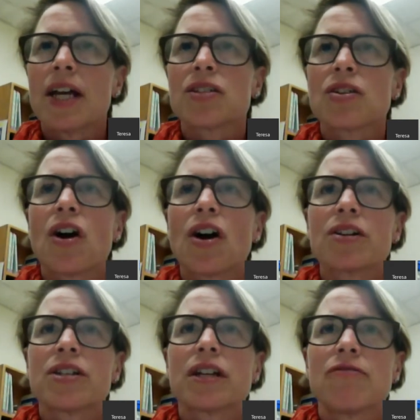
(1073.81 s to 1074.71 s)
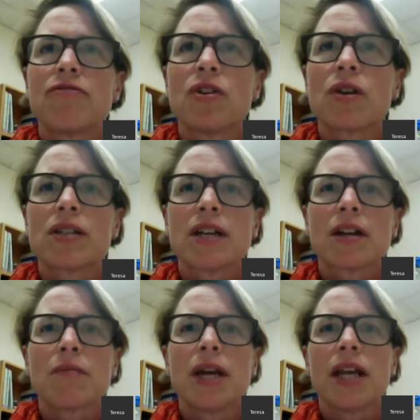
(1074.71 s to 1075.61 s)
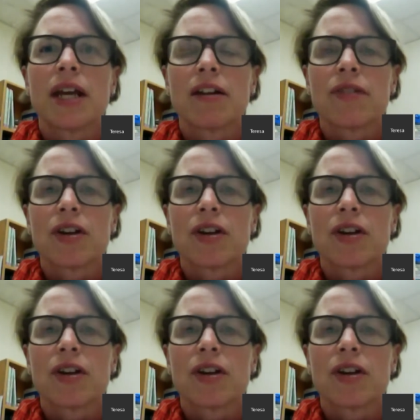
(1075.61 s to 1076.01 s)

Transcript: it's hard to focus on a meeting in a